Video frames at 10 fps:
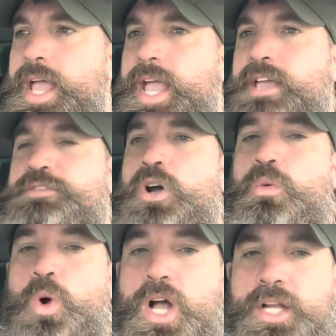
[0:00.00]
If you're
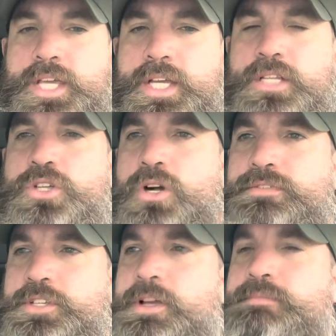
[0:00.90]
working a dog
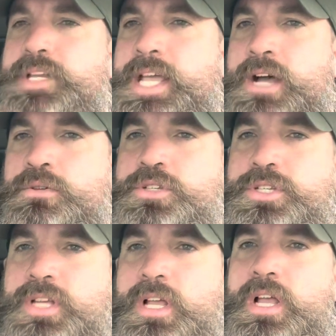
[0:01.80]
for somebody
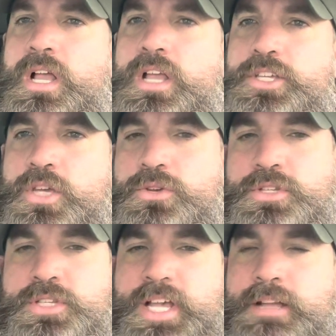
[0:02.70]
else, use
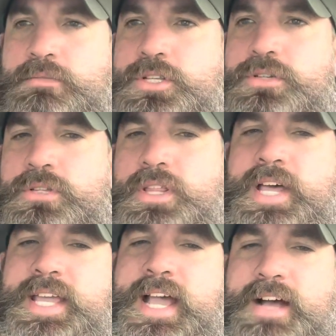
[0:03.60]
the same whistle that
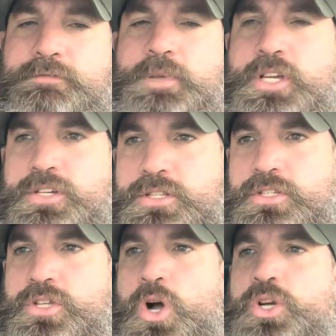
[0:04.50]
they have, because the
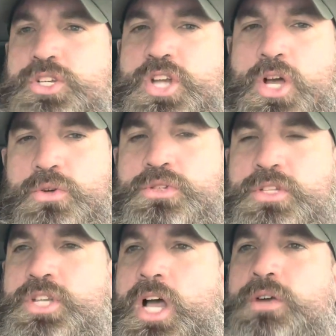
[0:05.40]
dog knows the
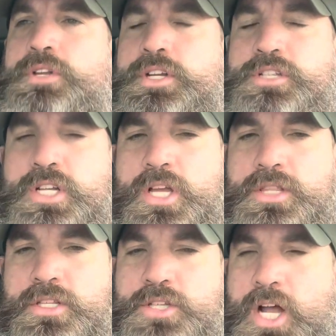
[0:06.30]
tone and has
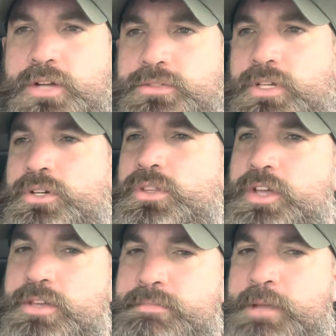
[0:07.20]
learnt the tone. And although
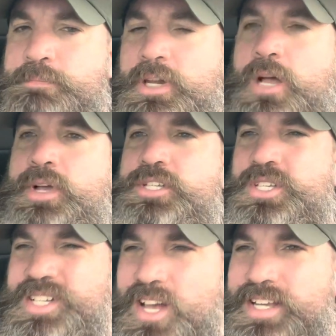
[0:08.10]
you may blow it
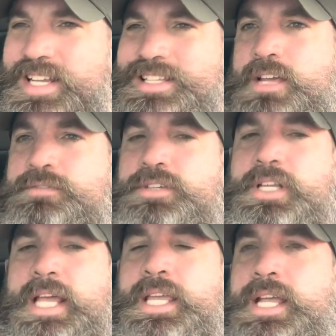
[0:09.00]
slightly
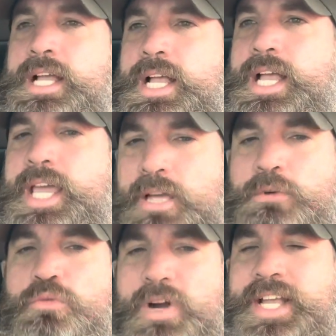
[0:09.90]
differently, it
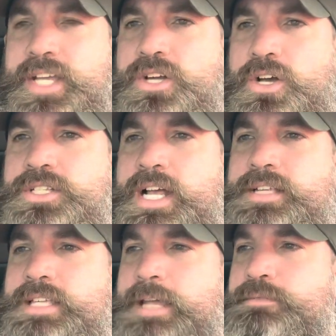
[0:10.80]
will recognise that
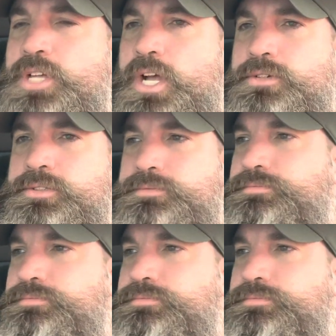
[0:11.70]
same tone.